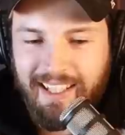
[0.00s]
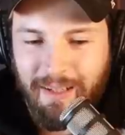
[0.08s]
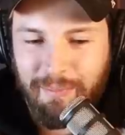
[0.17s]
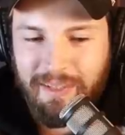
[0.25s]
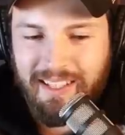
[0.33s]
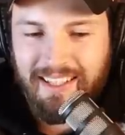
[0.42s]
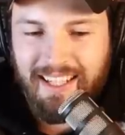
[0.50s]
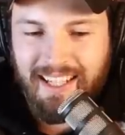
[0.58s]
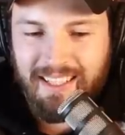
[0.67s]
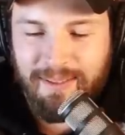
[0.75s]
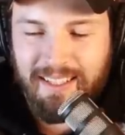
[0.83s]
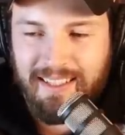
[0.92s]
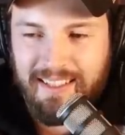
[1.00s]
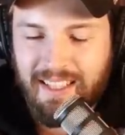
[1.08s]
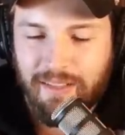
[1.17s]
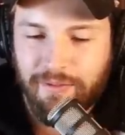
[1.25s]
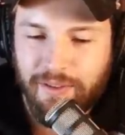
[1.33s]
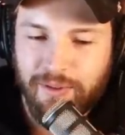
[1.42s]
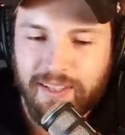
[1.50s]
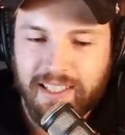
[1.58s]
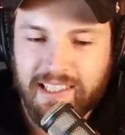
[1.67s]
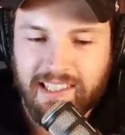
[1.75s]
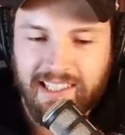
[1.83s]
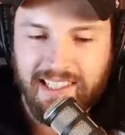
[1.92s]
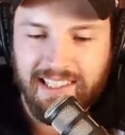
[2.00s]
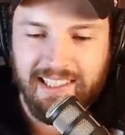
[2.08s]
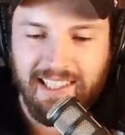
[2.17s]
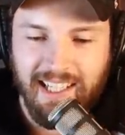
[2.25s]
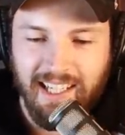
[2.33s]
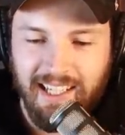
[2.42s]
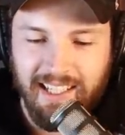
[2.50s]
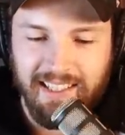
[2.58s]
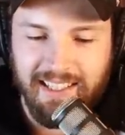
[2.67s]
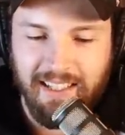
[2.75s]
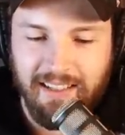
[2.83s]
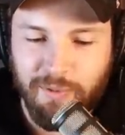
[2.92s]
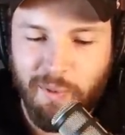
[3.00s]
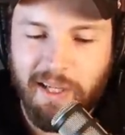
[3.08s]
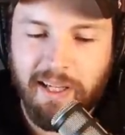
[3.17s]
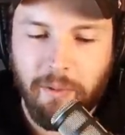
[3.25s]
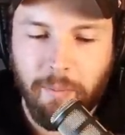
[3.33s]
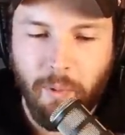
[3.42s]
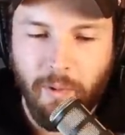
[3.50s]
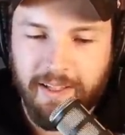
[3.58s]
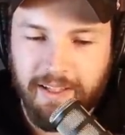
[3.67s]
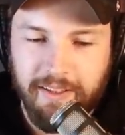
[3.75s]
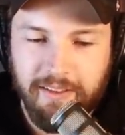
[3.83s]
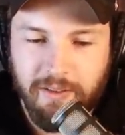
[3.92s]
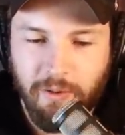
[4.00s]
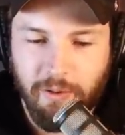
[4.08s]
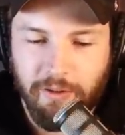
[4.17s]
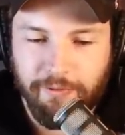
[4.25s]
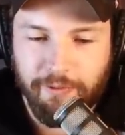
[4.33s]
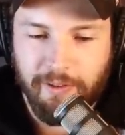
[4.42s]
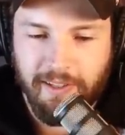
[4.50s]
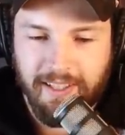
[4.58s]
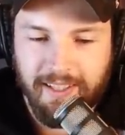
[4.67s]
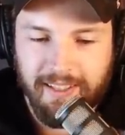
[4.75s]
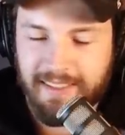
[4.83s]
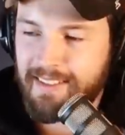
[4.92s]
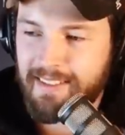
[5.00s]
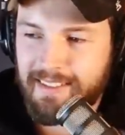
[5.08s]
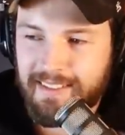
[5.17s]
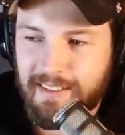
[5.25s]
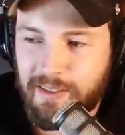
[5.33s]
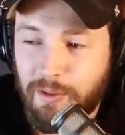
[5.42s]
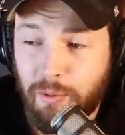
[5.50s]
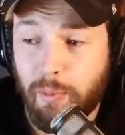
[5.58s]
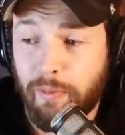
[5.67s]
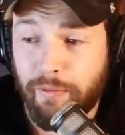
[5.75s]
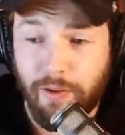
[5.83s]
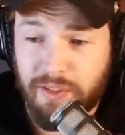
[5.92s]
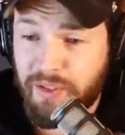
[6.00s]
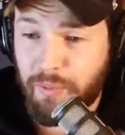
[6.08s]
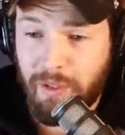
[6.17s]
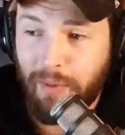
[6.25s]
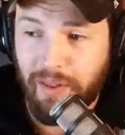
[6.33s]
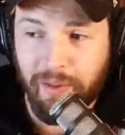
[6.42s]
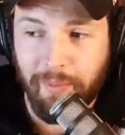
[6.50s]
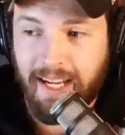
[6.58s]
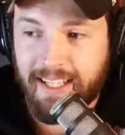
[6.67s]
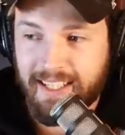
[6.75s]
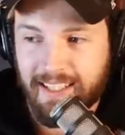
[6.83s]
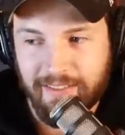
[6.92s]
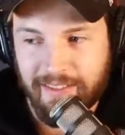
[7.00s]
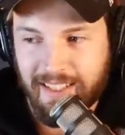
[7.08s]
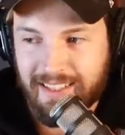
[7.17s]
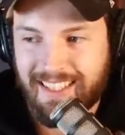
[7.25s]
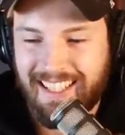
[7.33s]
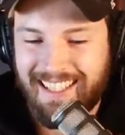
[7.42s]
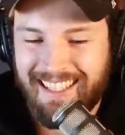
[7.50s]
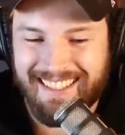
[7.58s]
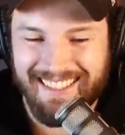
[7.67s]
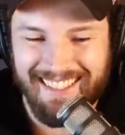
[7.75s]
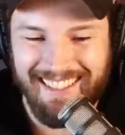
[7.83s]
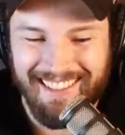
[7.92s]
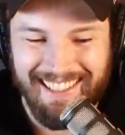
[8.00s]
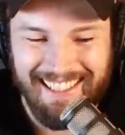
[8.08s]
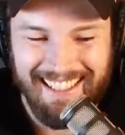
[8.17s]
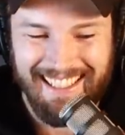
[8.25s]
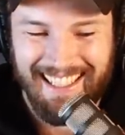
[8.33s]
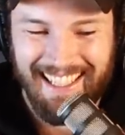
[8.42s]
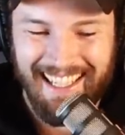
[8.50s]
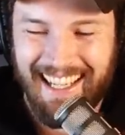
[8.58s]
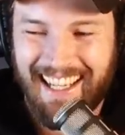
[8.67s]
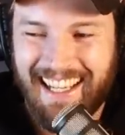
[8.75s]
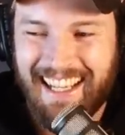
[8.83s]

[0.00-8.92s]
going to hop into the next one and see if you can uh, get squeak out a point here or if we're going to do a reverse sweep on the back end of this story.